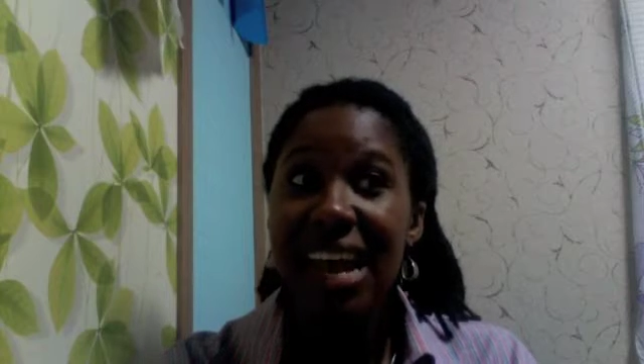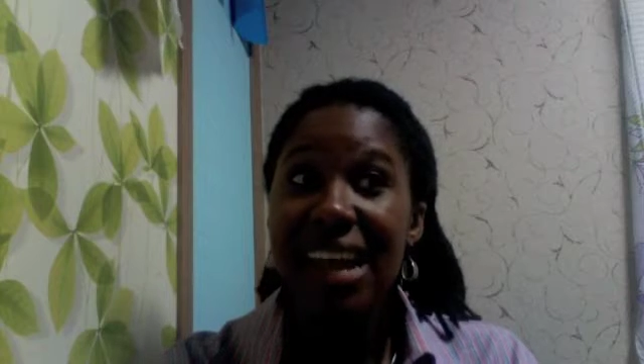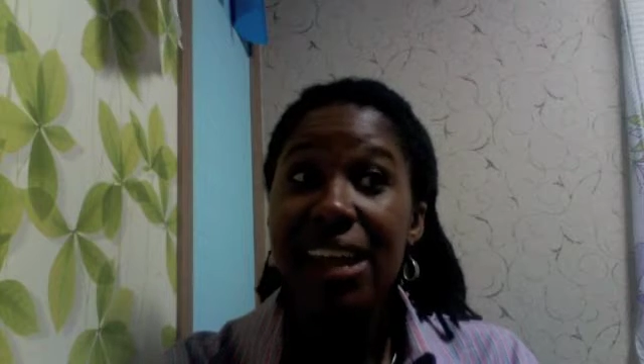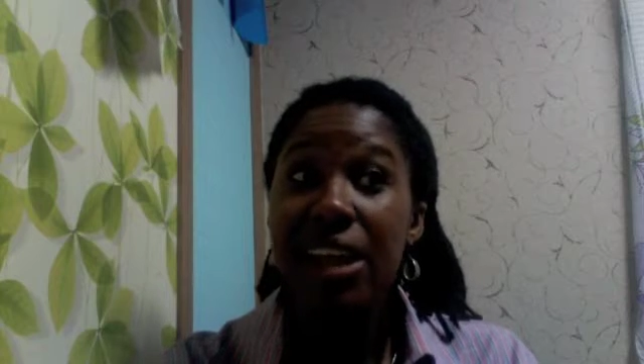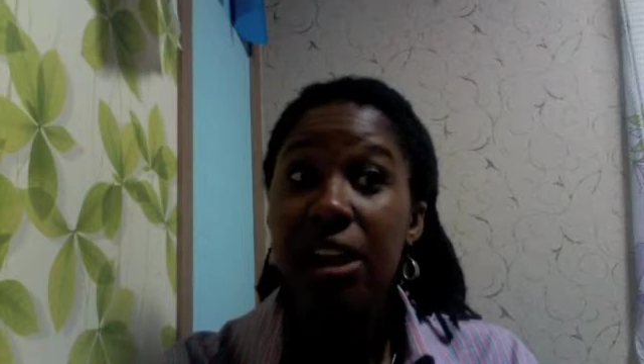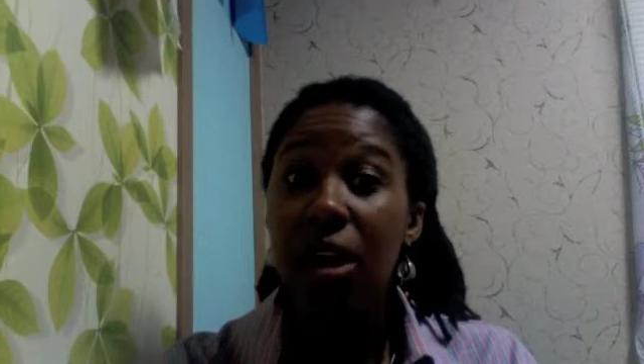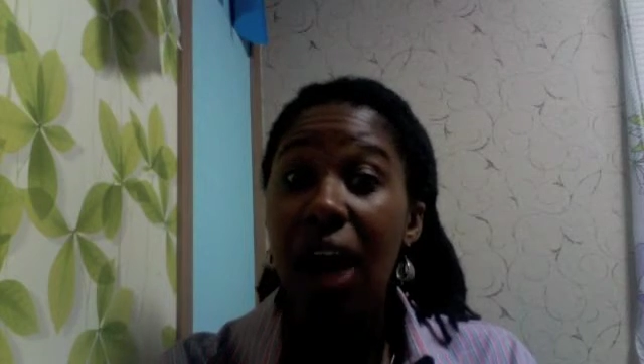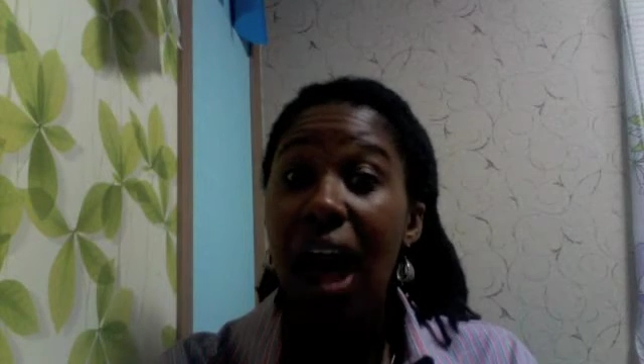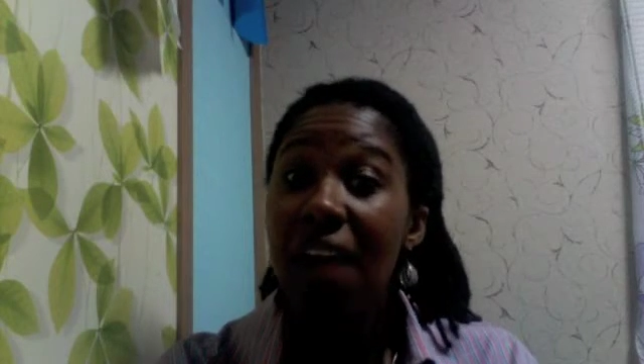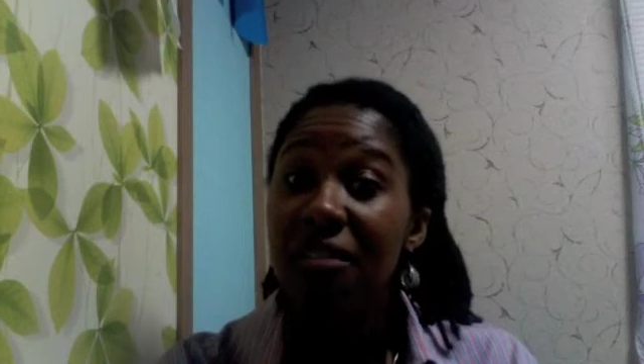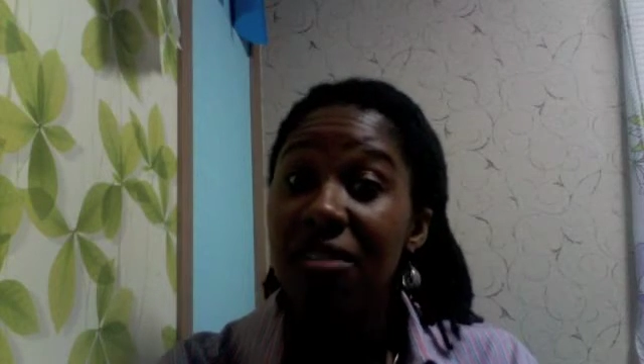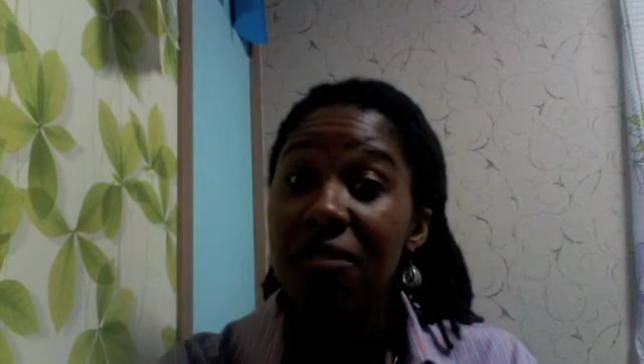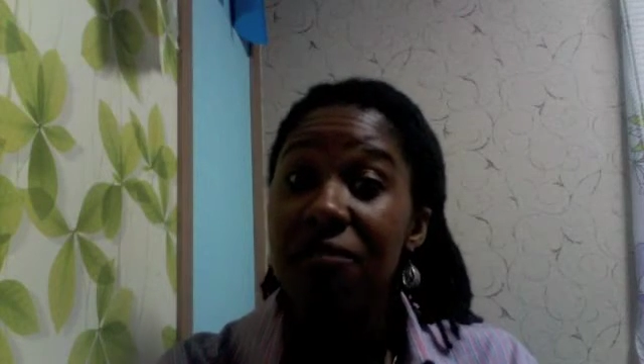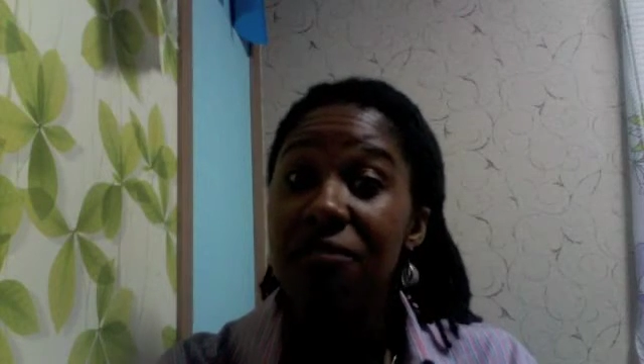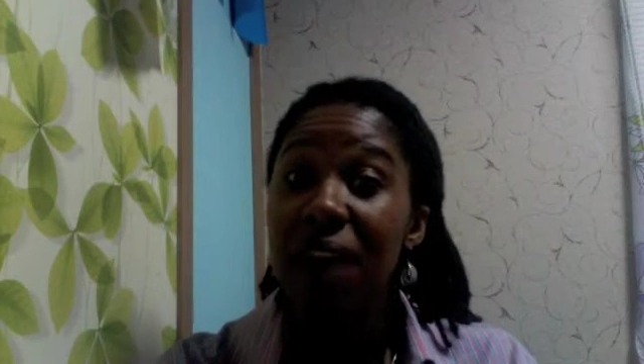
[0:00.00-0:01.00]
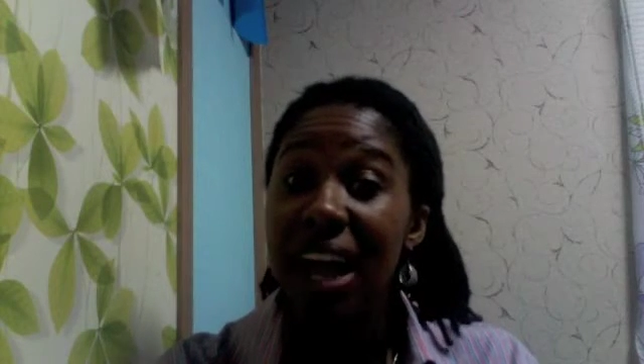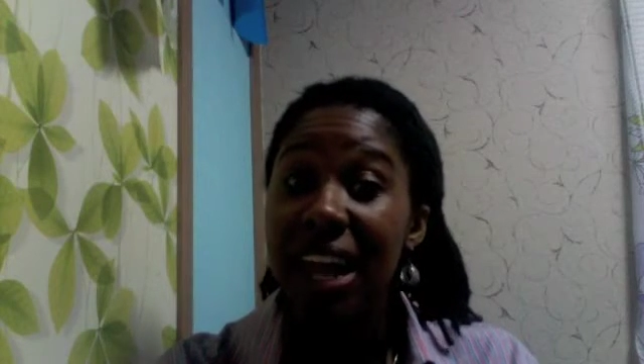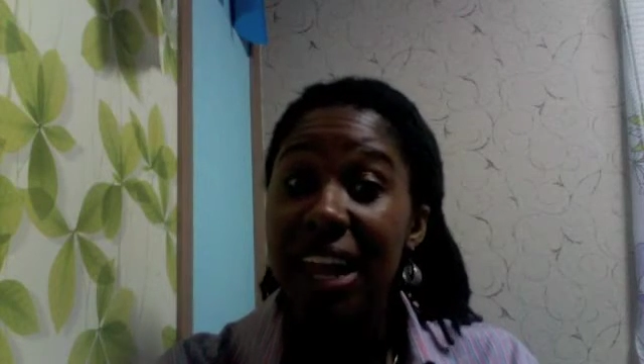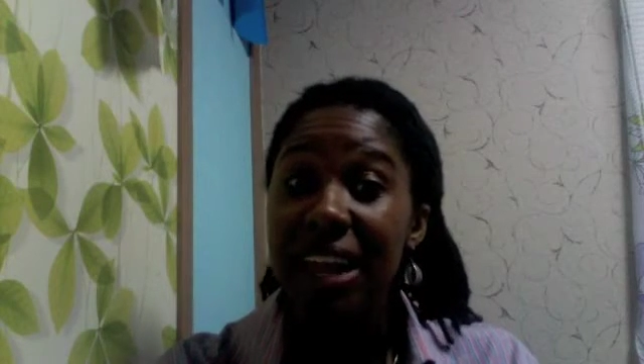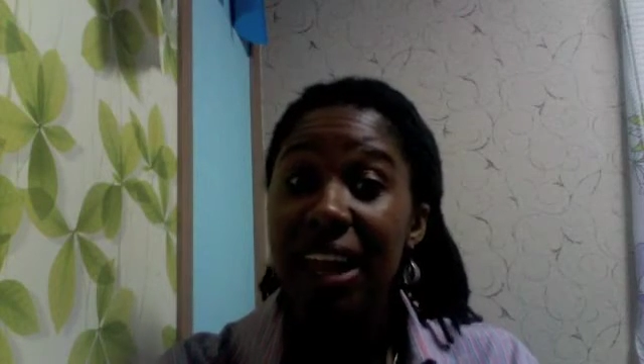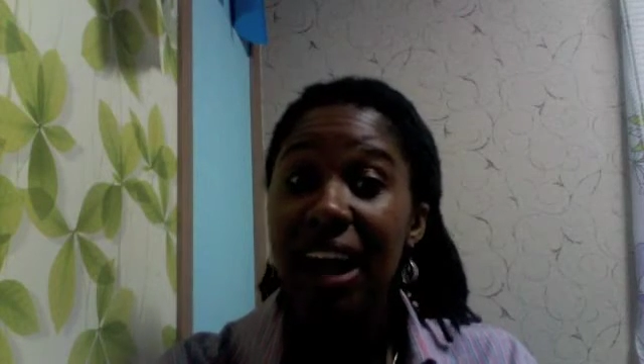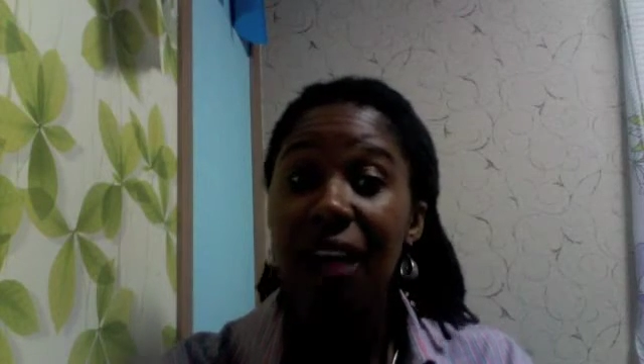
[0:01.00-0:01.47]
having to
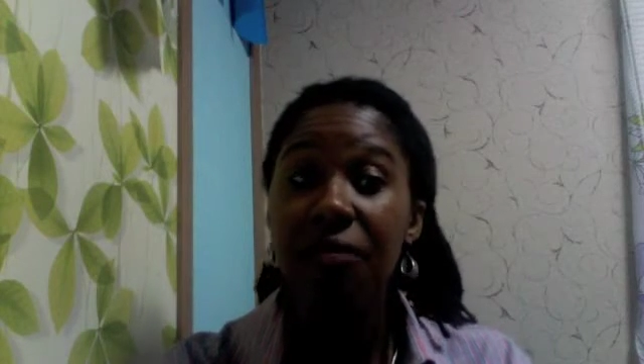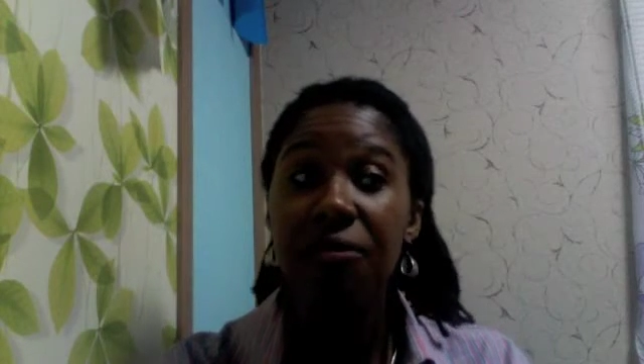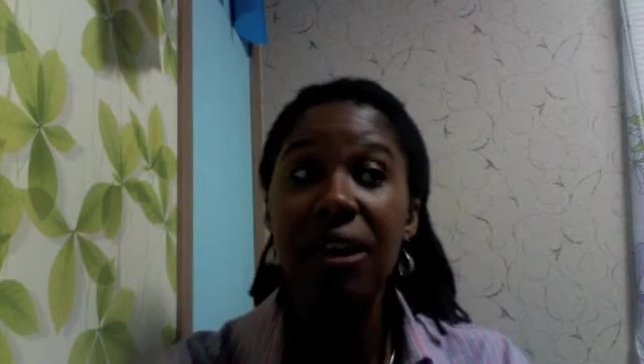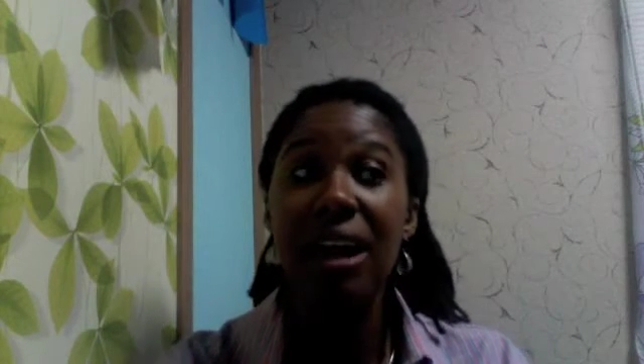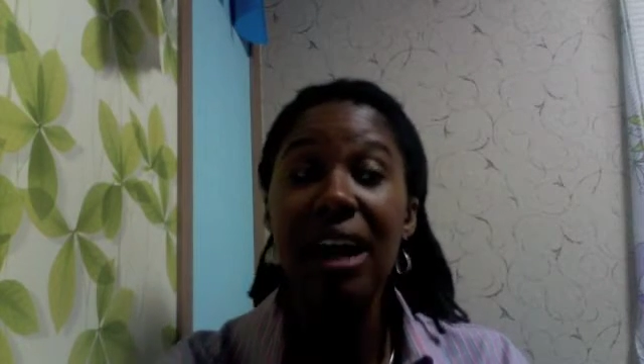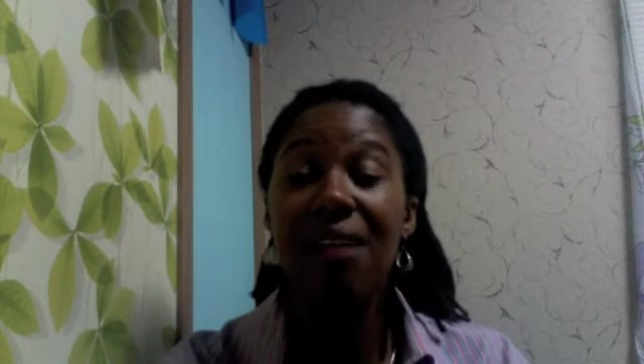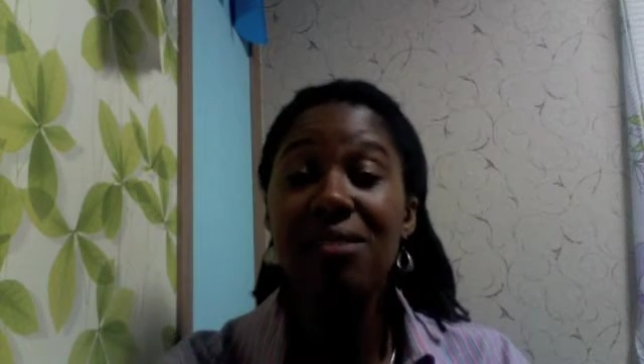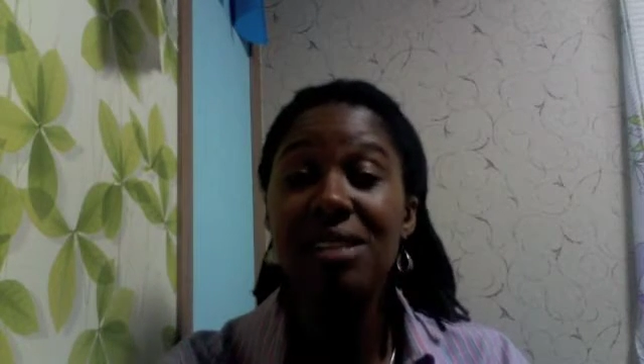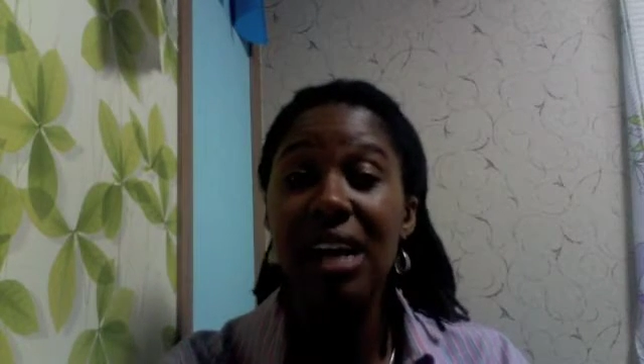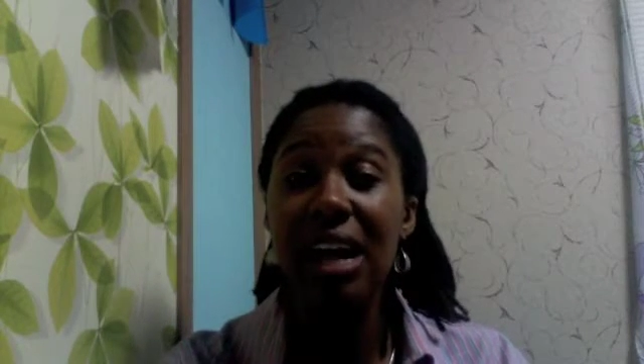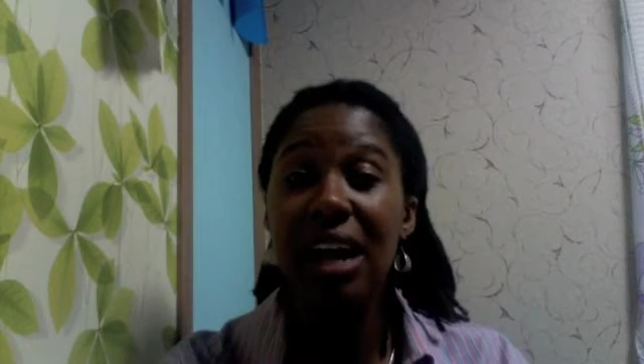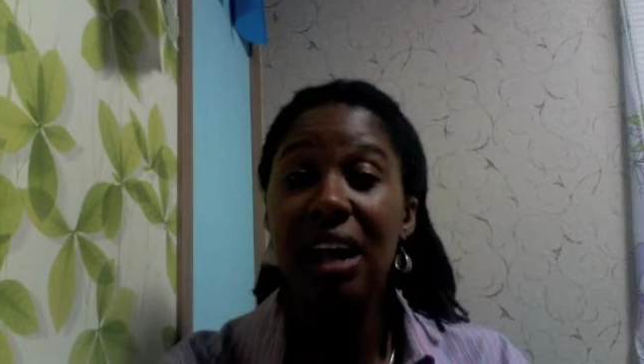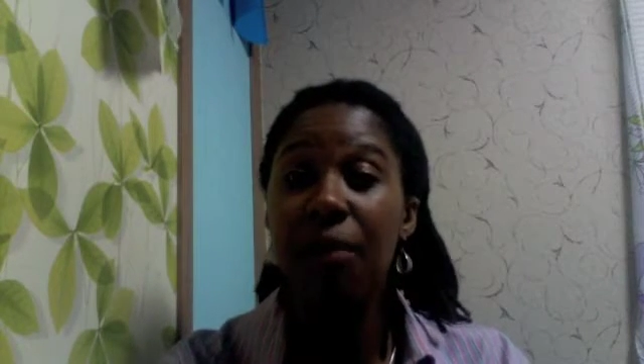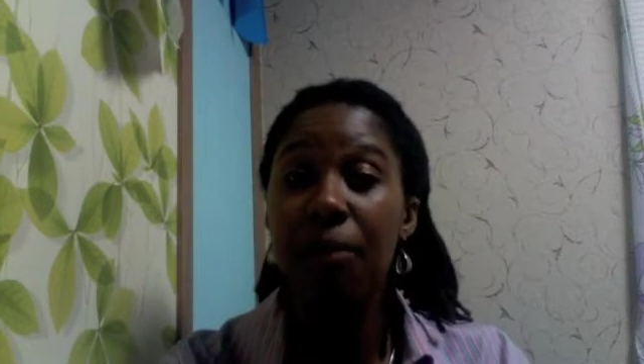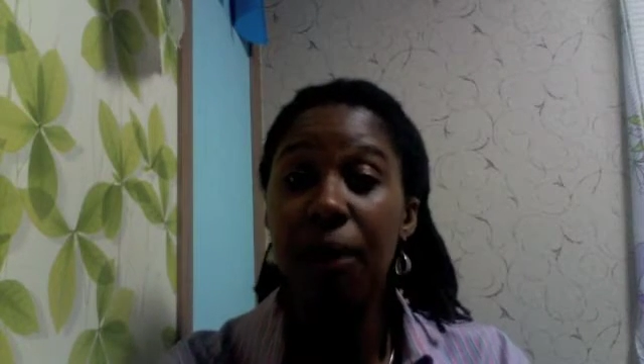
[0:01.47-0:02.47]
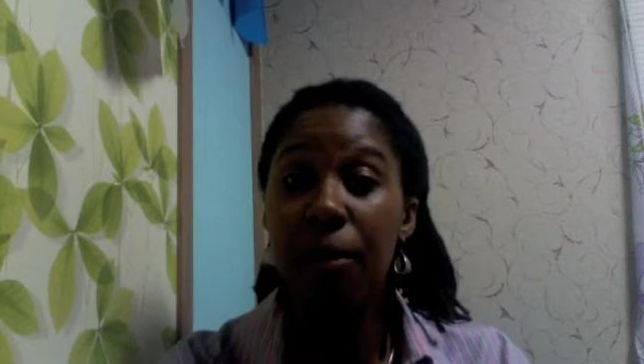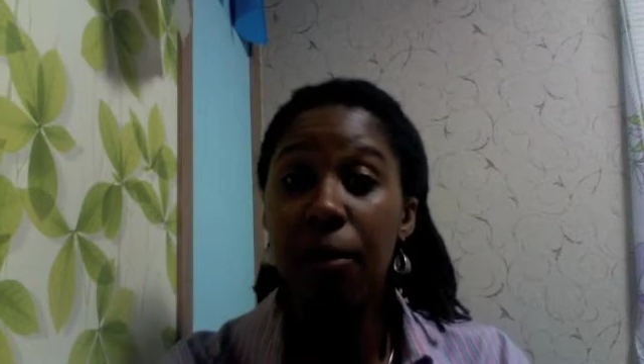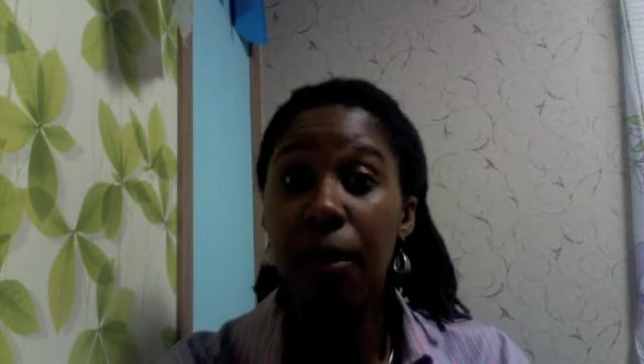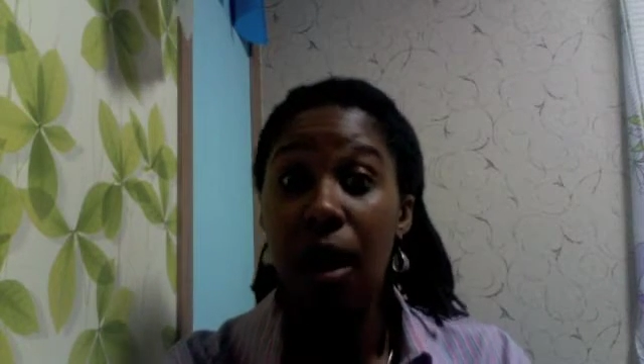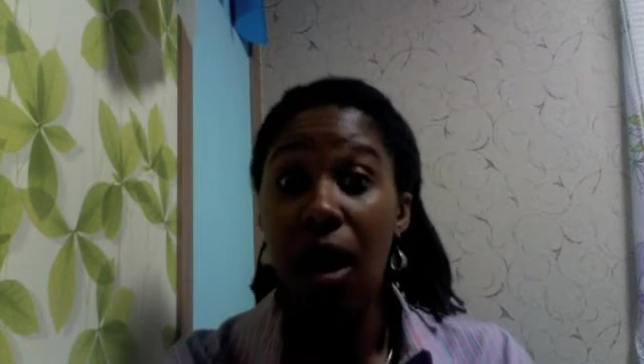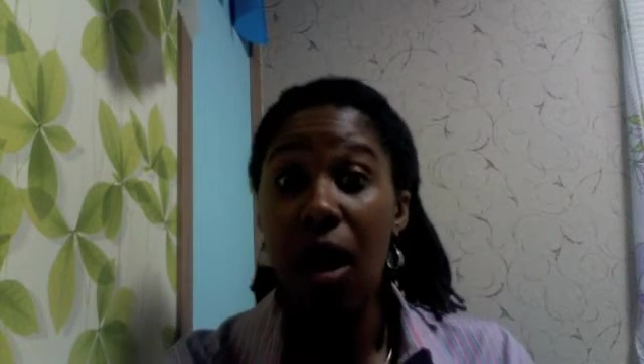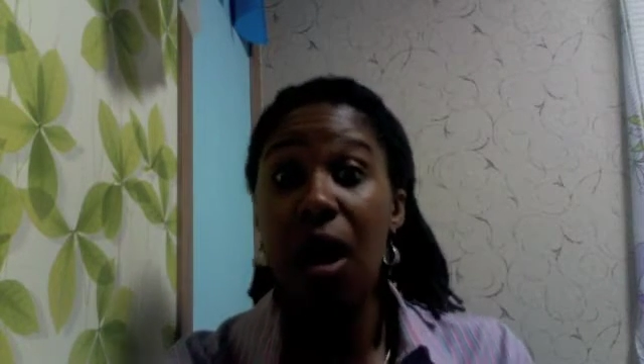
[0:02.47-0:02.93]
fight. I felt like I was in the color
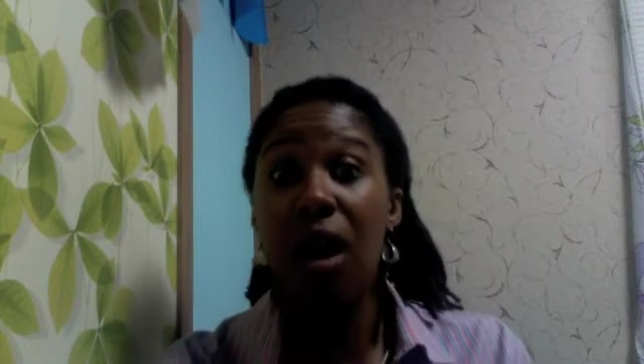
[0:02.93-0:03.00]
purple.